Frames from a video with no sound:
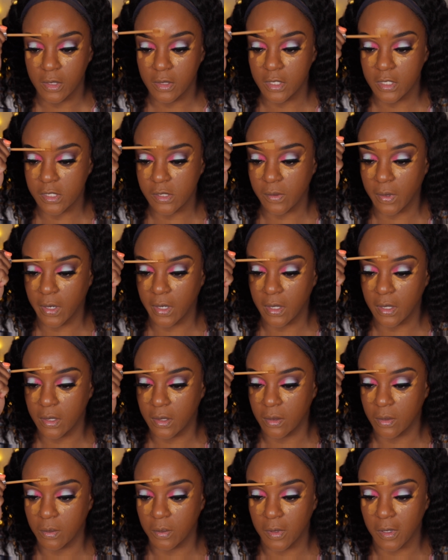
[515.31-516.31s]
This right
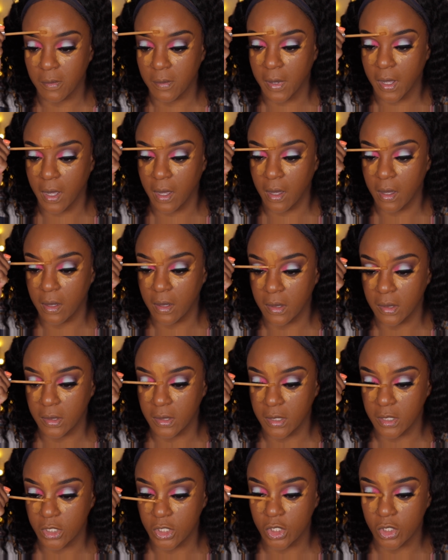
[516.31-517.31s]
here will be my
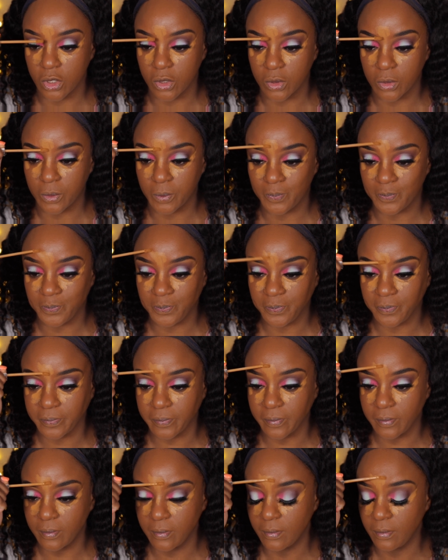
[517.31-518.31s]
initial
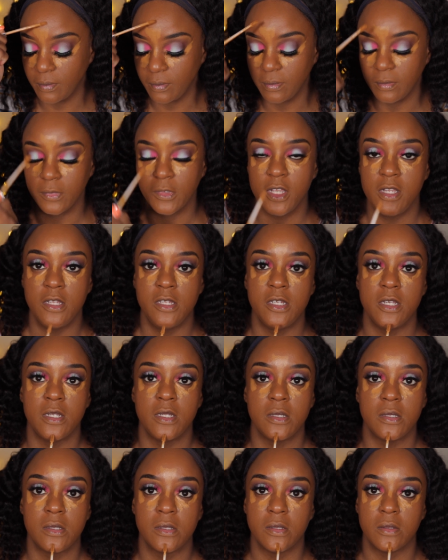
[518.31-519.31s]

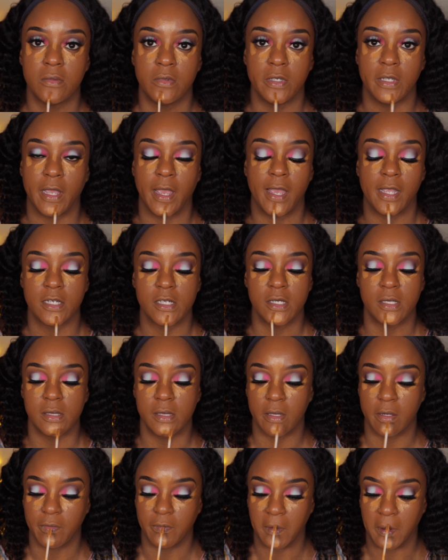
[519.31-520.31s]
just reaction to
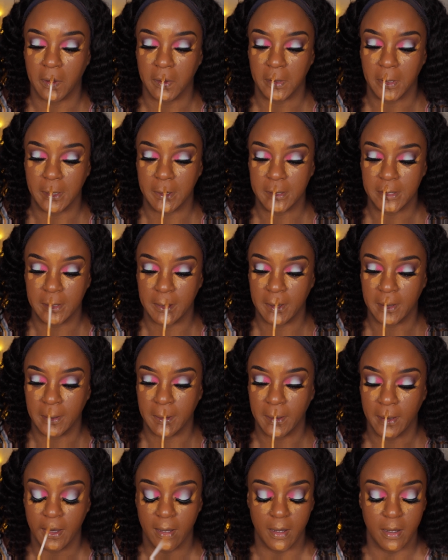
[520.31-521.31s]
the foundation
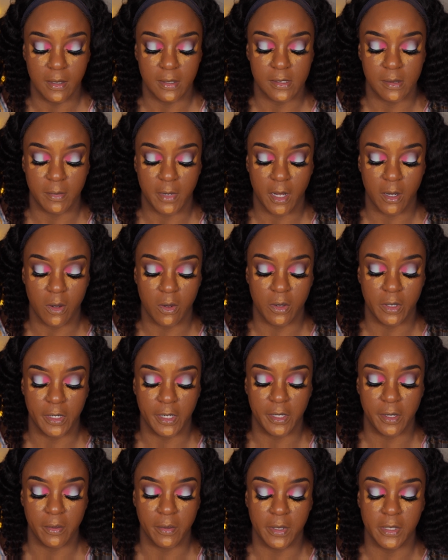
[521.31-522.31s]
because I'm not going
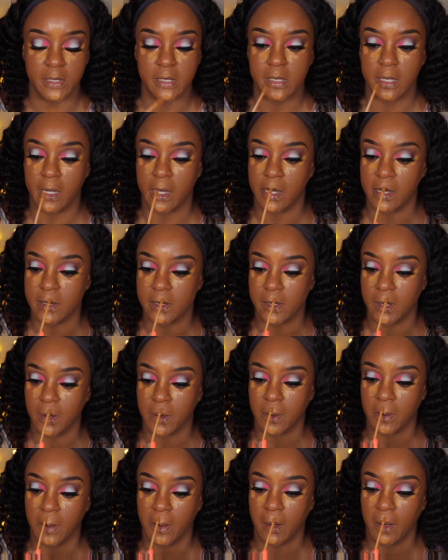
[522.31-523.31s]
anywhere today.
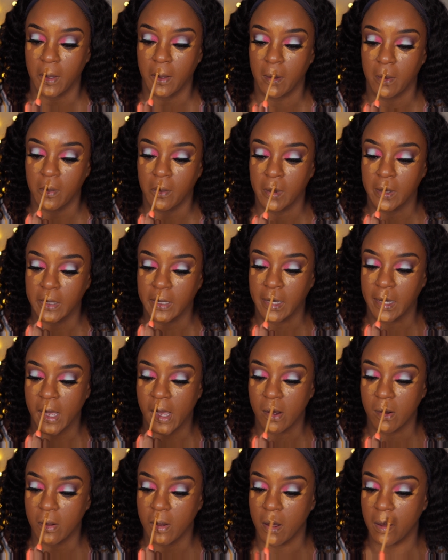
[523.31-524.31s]
So one day
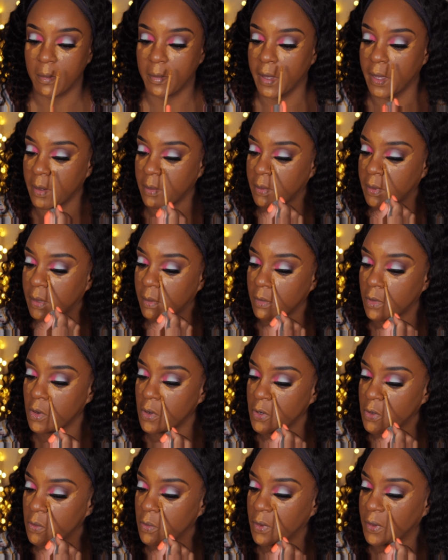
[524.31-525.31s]
I'll come back when I'm
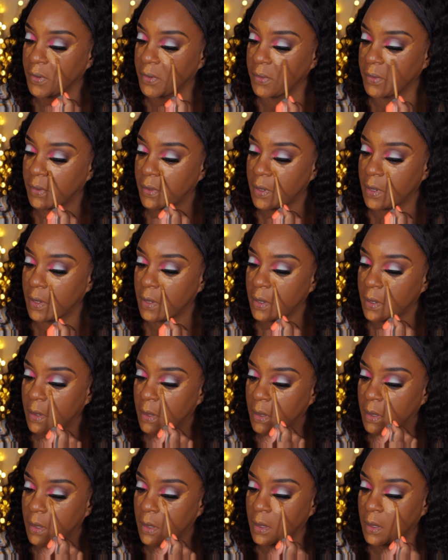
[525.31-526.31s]
going to work
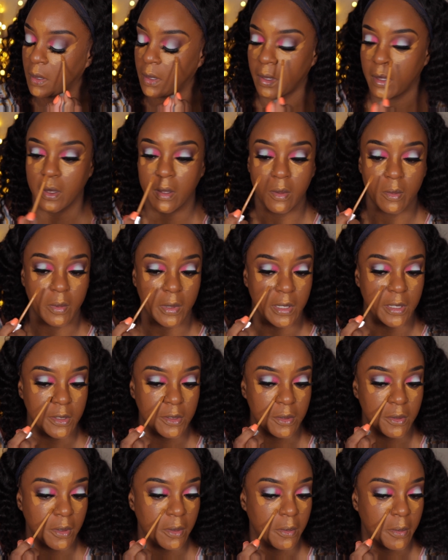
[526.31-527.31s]
and we can
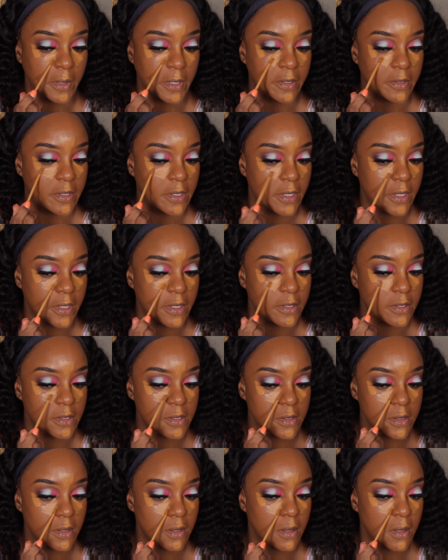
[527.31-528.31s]
do a wear
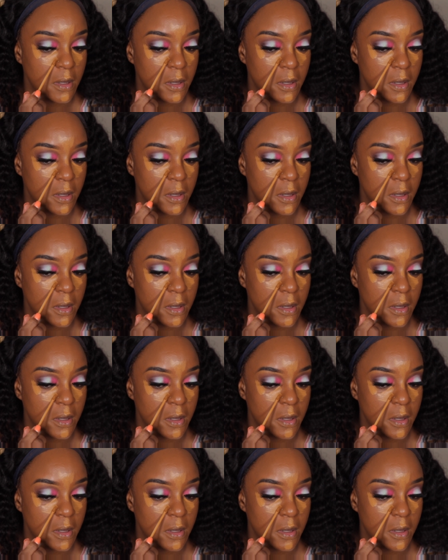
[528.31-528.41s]
test.